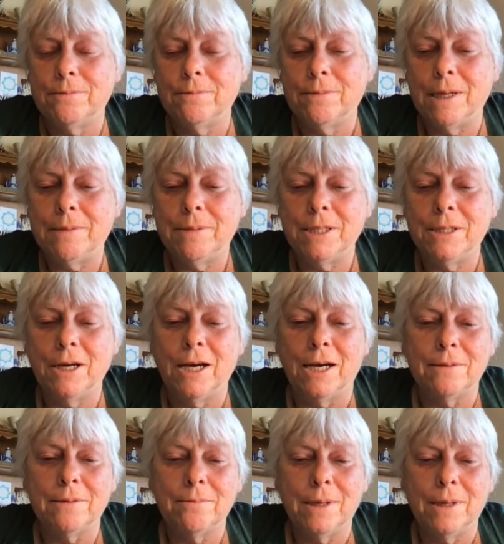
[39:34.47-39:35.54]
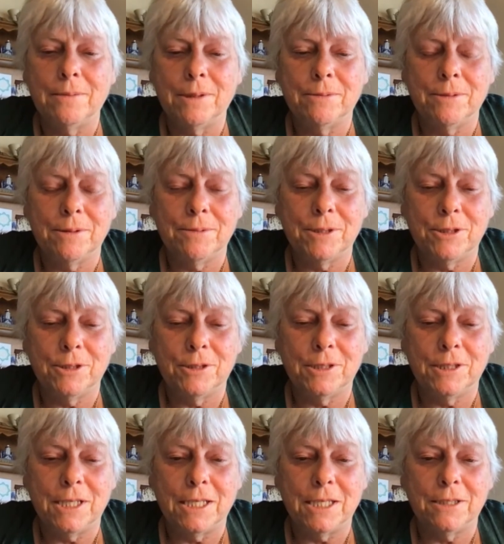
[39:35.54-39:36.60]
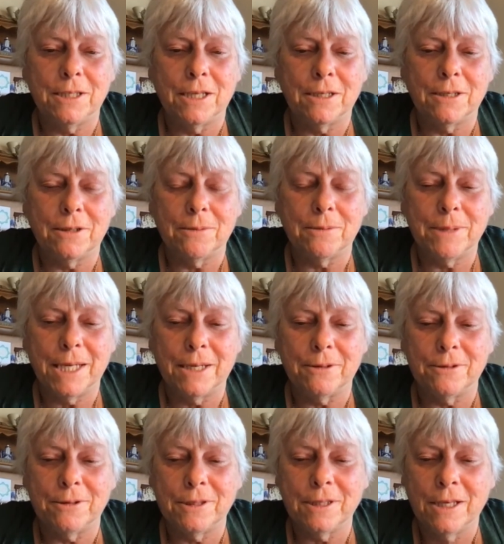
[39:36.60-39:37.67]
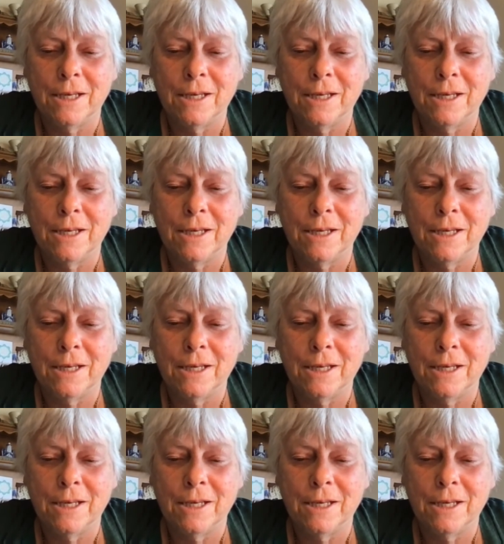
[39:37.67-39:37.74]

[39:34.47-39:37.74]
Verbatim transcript: Maybe not. Maybe we would just stay stuck in our patterns.